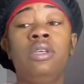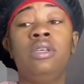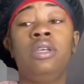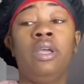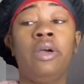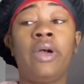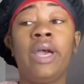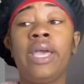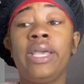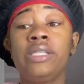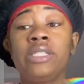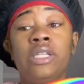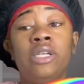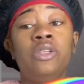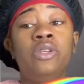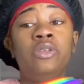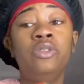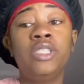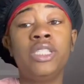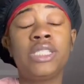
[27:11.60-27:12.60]
Okay, so
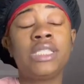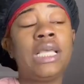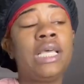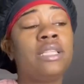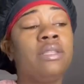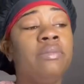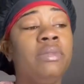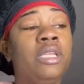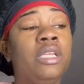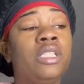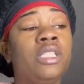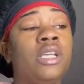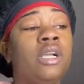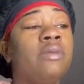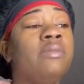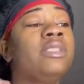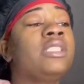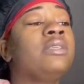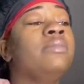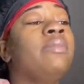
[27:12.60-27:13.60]
you just have to be
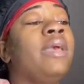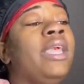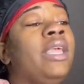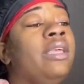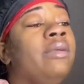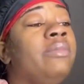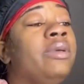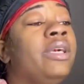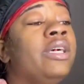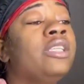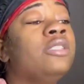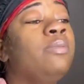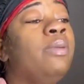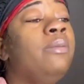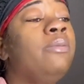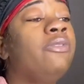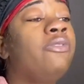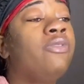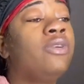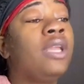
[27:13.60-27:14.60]
determined to make it because
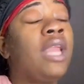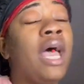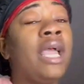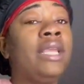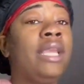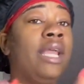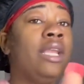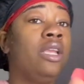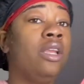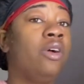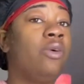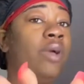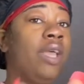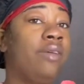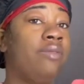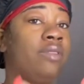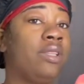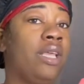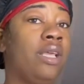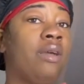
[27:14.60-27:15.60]
people feel like they know
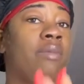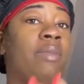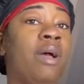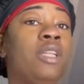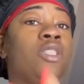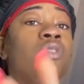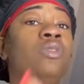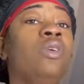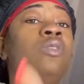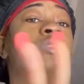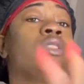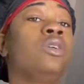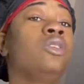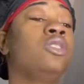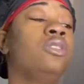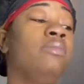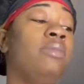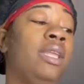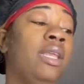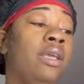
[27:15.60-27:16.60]
everything about you on
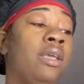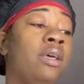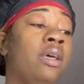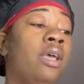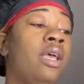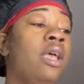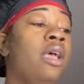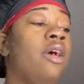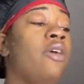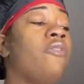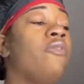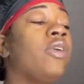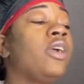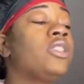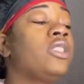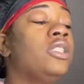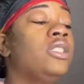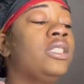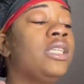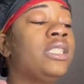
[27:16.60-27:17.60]
social media
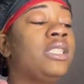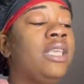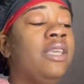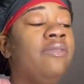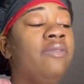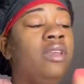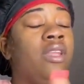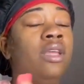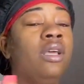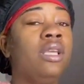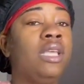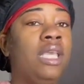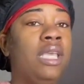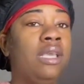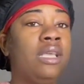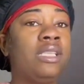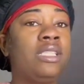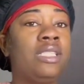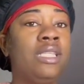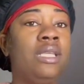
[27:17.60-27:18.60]
versus just getting
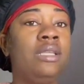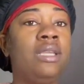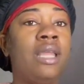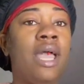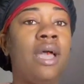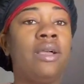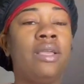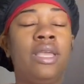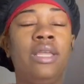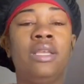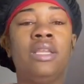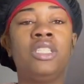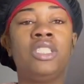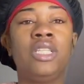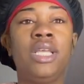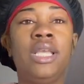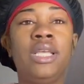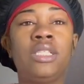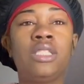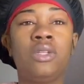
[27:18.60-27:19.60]
a
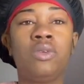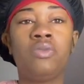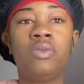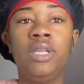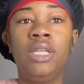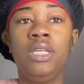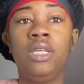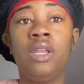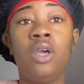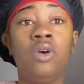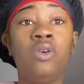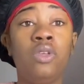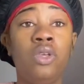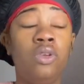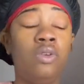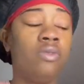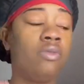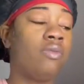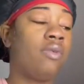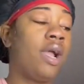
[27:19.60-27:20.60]
chance to really know
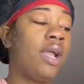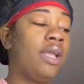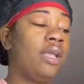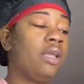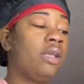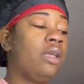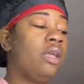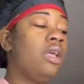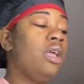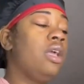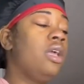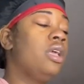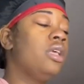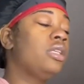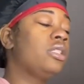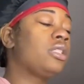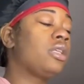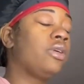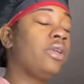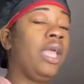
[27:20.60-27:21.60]
you, right?
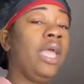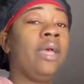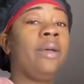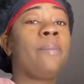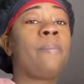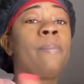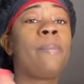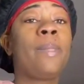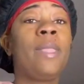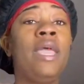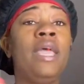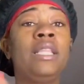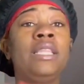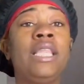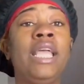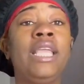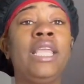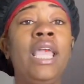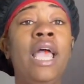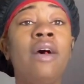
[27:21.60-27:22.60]
So, yeah.
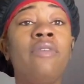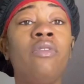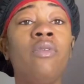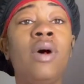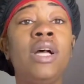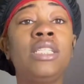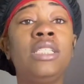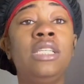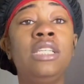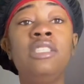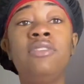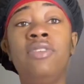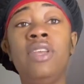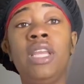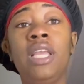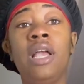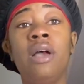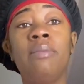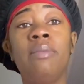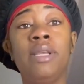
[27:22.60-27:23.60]
Thank y'all for watching this video.